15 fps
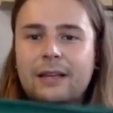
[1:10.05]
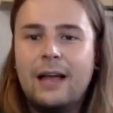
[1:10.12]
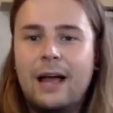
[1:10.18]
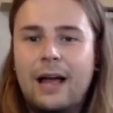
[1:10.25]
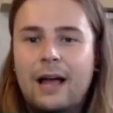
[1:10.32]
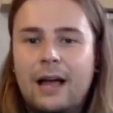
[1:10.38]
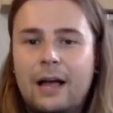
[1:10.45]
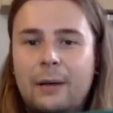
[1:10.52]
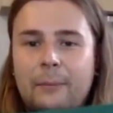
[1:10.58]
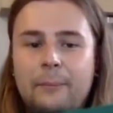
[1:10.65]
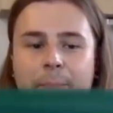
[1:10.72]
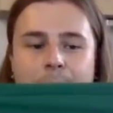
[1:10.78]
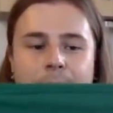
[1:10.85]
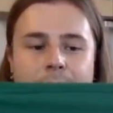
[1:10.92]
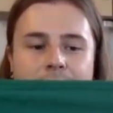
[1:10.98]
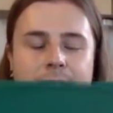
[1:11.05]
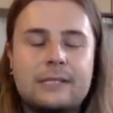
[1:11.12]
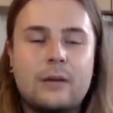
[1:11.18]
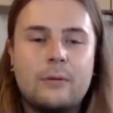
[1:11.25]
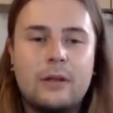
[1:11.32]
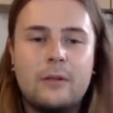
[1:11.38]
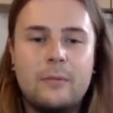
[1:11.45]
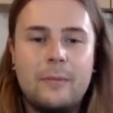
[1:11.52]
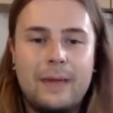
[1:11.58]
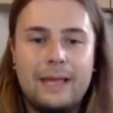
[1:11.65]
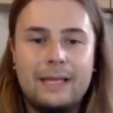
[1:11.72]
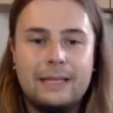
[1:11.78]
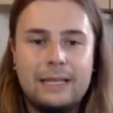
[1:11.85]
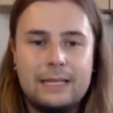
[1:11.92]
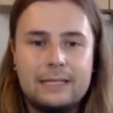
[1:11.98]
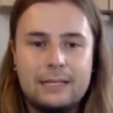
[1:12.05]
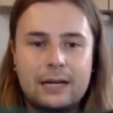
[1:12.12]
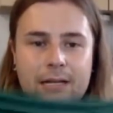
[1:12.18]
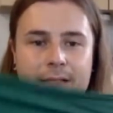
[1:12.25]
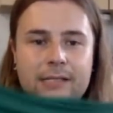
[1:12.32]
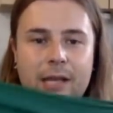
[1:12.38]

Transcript: So I'm going to be making a leotard.